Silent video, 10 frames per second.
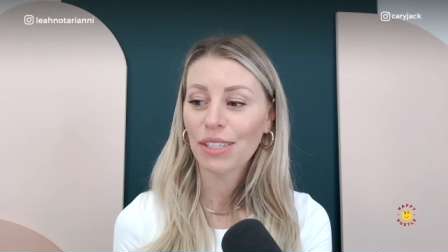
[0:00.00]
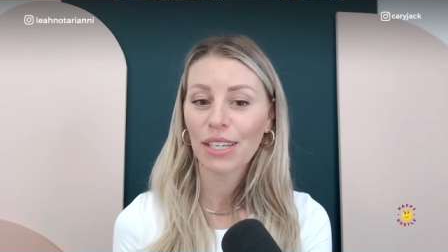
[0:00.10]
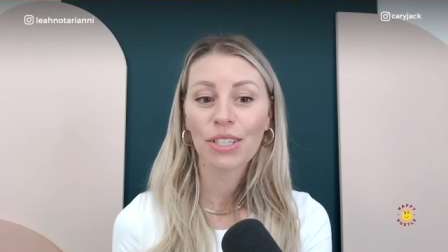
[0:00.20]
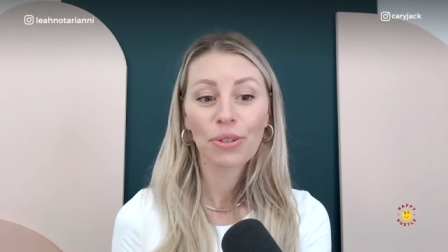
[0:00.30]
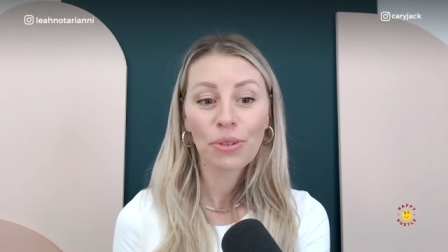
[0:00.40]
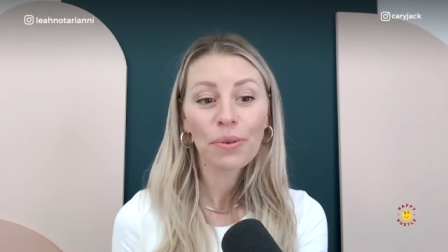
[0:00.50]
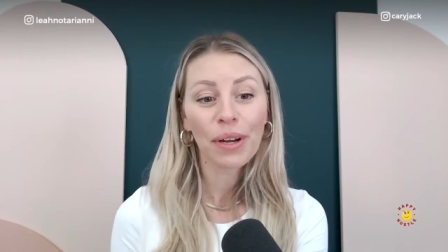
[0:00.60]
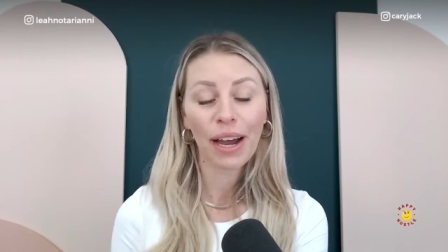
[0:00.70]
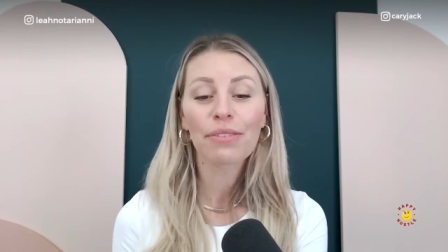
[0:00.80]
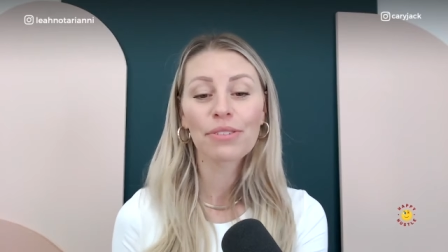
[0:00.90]
is like you
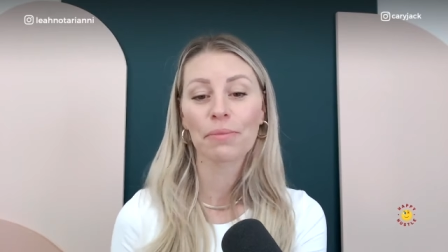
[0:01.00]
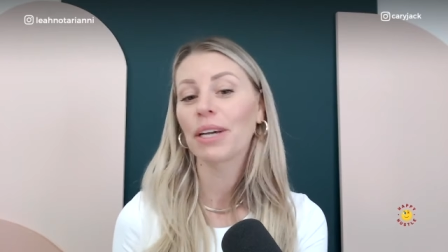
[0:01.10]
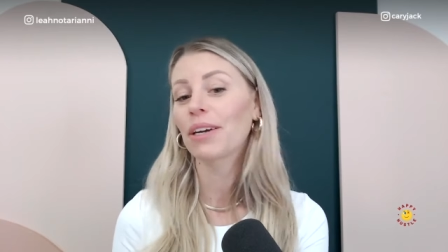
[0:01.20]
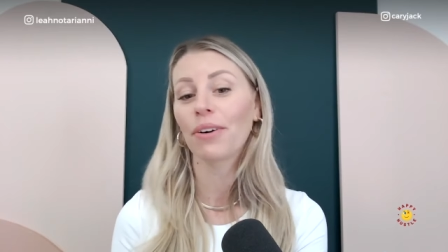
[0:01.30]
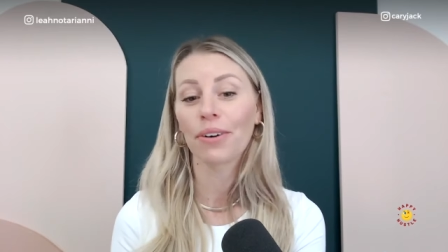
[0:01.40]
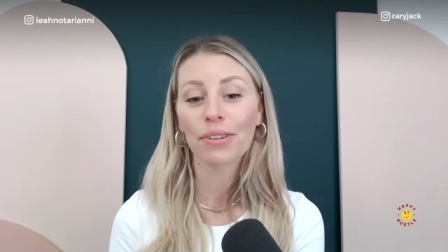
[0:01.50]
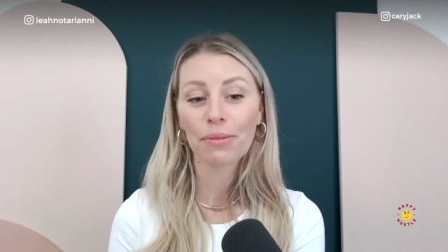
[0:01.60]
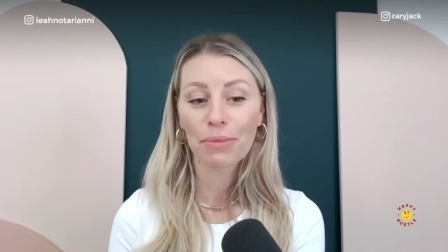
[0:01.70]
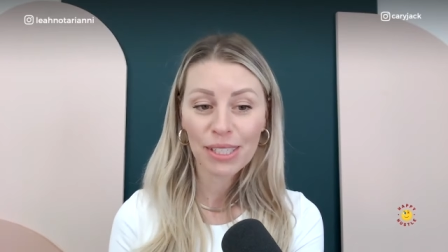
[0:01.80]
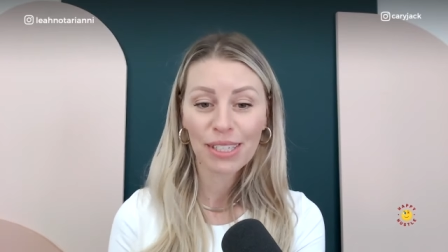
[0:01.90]
don't have to make all
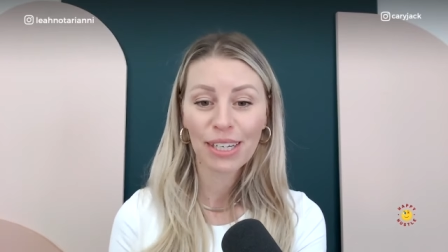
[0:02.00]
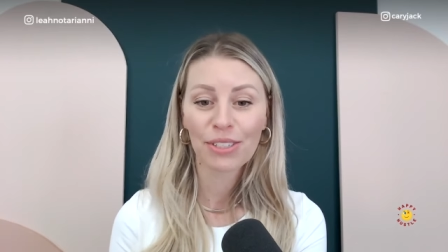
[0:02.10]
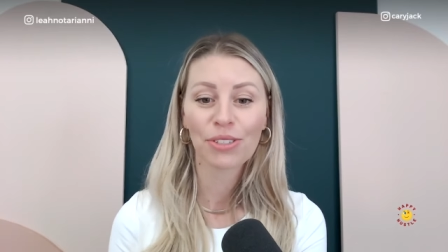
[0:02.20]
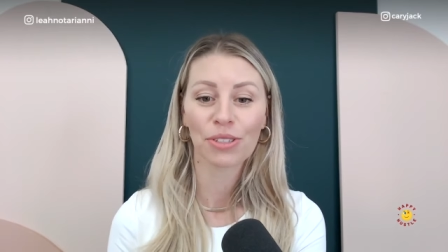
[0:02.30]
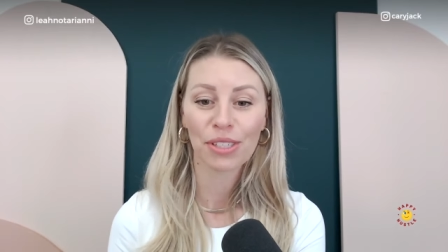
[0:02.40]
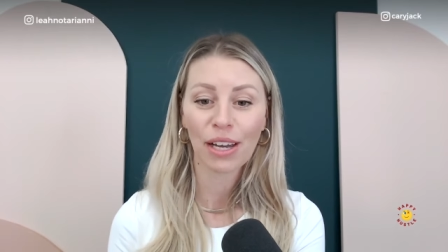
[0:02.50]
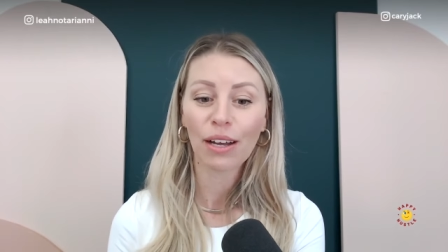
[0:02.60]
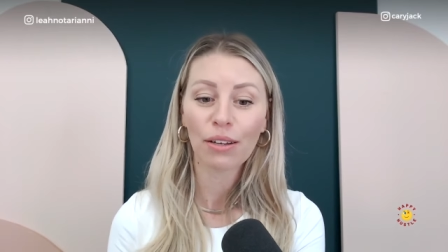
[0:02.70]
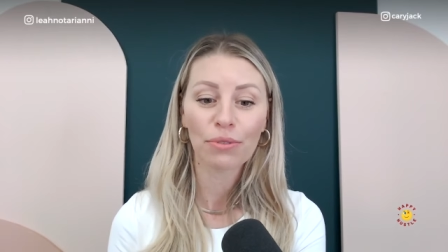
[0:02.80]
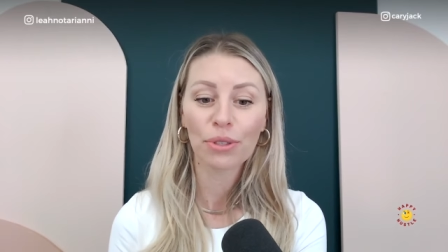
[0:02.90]
the mistakes
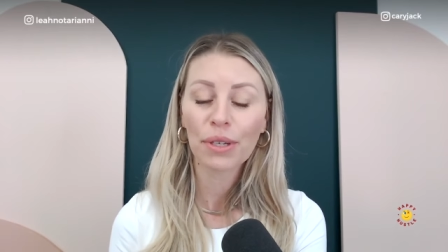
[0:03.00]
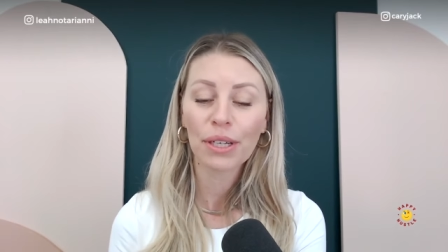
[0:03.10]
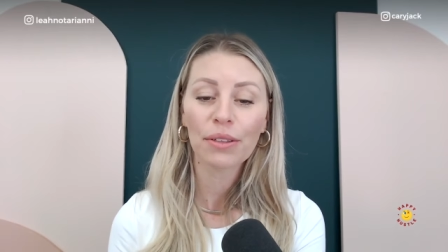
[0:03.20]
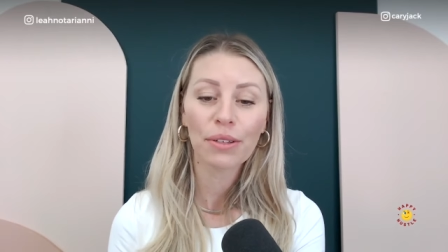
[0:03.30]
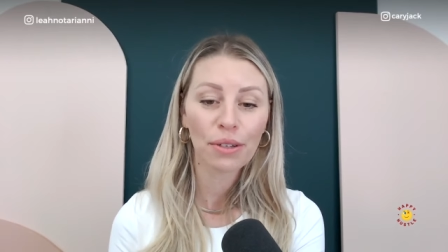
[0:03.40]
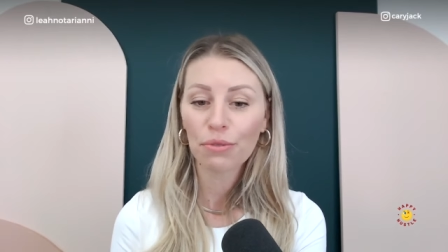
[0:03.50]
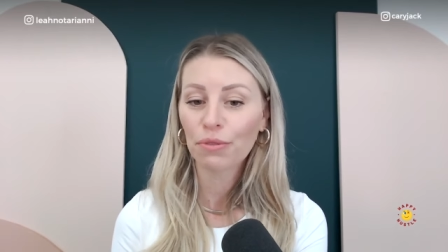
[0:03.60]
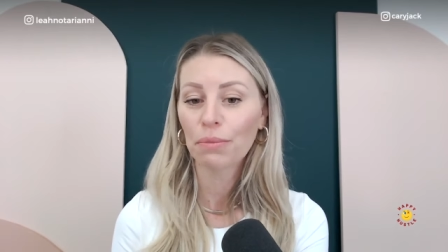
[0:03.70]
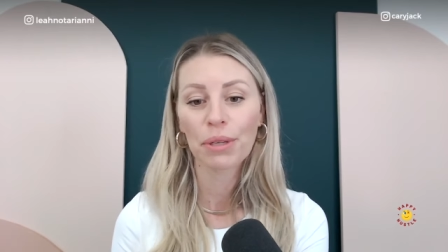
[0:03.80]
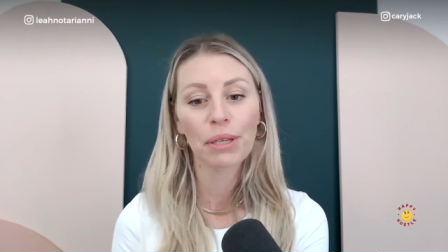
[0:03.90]
yourself you can learn
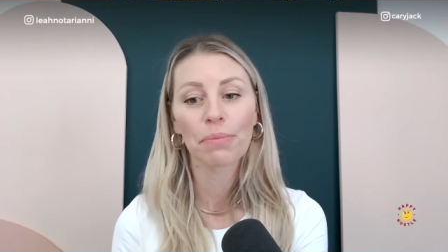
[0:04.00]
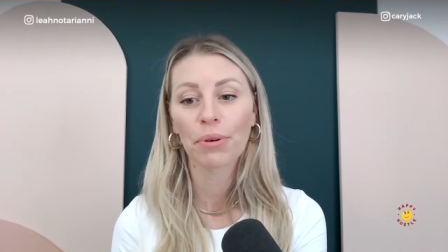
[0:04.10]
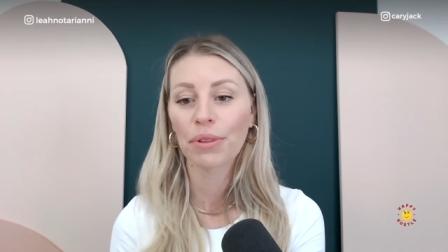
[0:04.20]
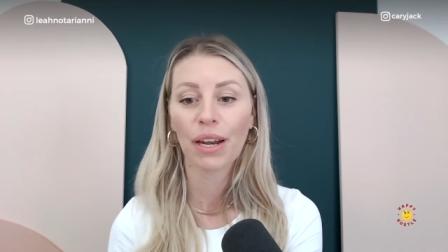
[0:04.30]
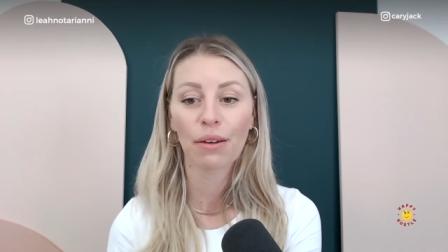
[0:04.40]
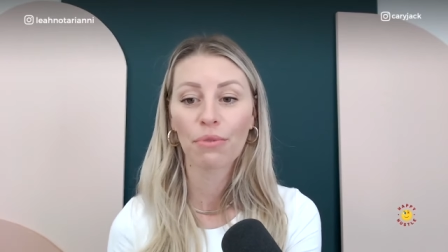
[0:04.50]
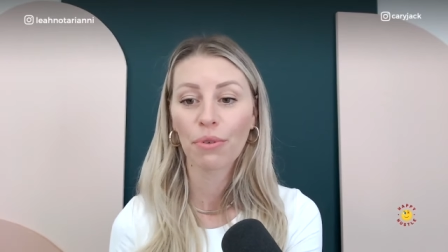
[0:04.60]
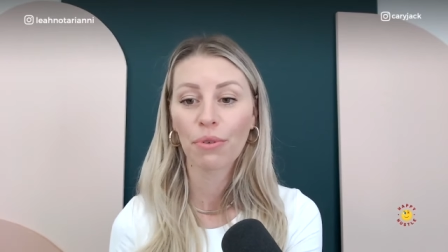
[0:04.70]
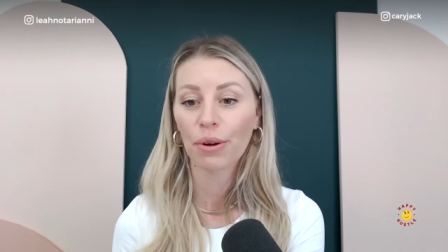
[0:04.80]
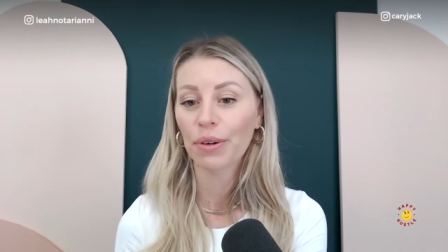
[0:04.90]
from people that have
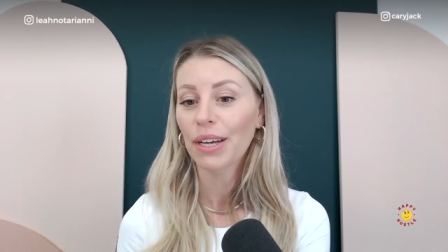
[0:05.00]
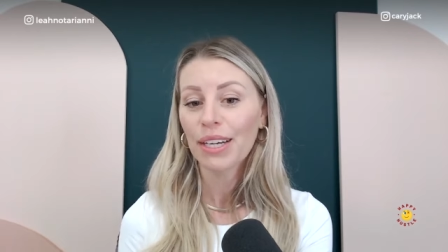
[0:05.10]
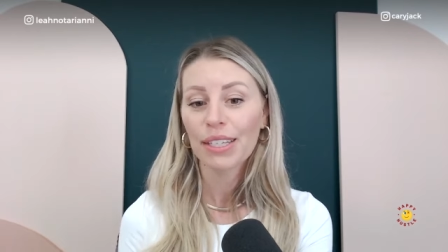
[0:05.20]
grown